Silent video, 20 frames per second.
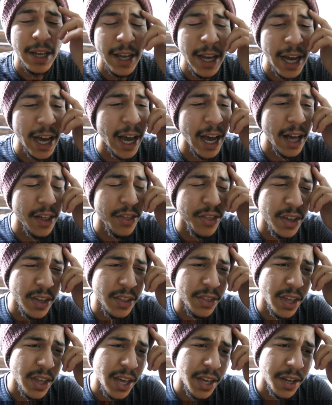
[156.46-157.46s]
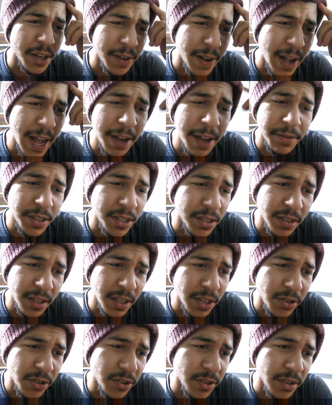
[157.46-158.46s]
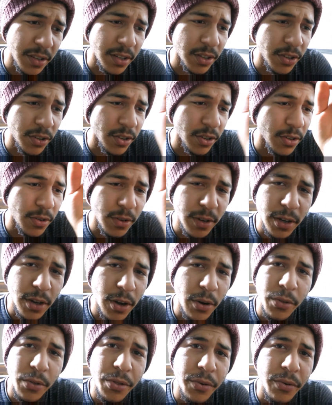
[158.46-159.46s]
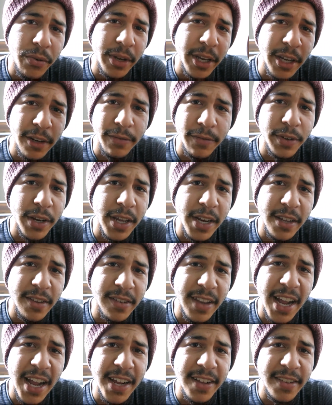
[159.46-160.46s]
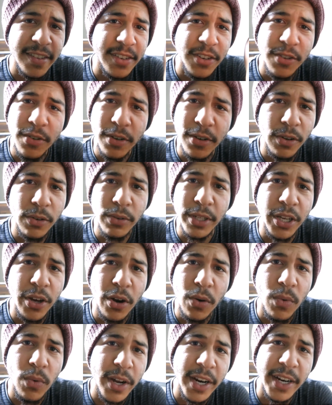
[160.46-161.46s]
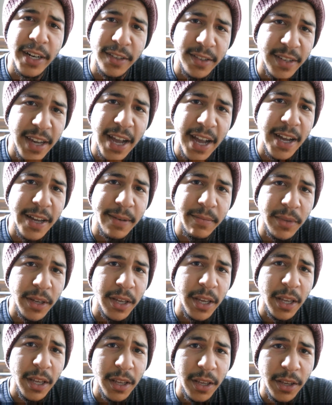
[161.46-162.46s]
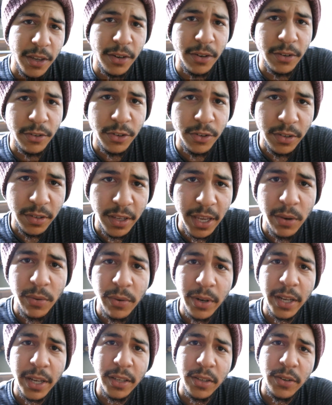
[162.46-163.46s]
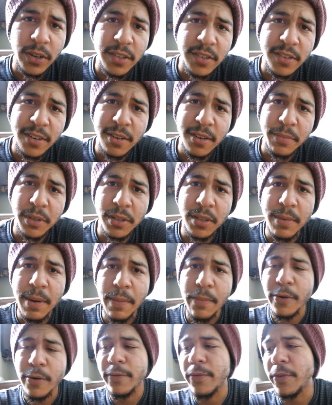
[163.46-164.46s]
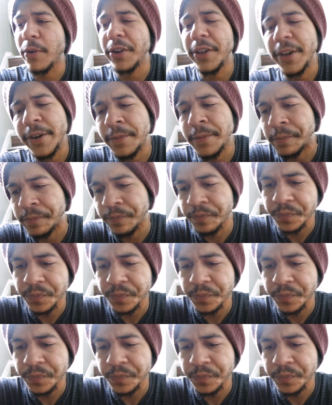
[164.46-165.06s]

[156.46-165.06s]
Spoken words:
I think that obviously you could go through infinite designs and you can only go one at a time. Just like when I started building my portfolio